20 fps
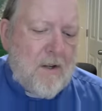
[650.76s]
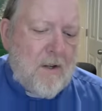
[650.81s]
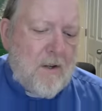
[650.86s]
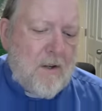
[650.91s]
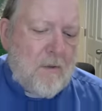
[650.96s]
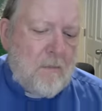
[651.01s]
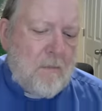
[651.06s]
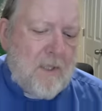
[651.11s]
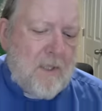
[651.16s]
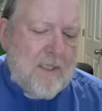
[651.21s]

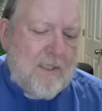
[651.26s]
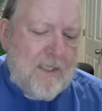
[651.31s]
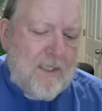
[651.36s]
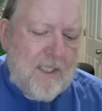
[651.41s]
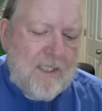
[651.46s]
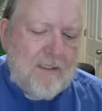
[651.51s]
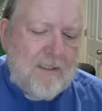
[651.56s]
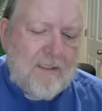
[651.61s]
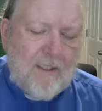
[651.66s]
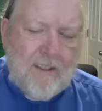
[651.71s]
But
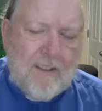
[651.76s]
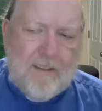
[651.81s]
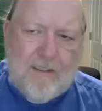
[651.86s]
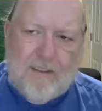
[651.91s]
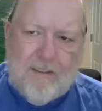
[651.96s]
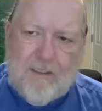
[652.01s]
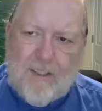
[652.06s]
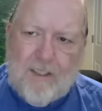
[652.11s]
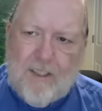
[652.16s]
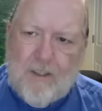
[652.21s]

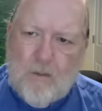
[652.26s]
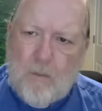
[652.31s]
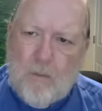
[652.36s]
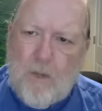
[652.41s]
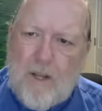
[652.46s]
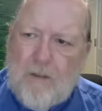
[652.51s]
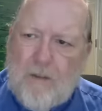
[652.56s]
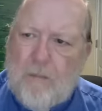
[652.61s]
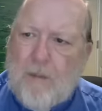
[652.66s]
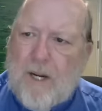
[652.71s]
Jesus is
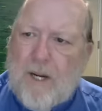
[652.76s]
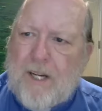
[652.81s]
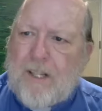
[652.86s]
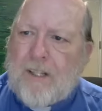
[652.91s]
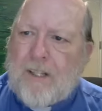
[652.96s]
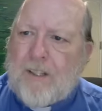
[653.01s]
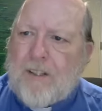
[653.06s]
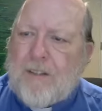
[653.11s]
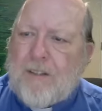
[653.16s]
with Peter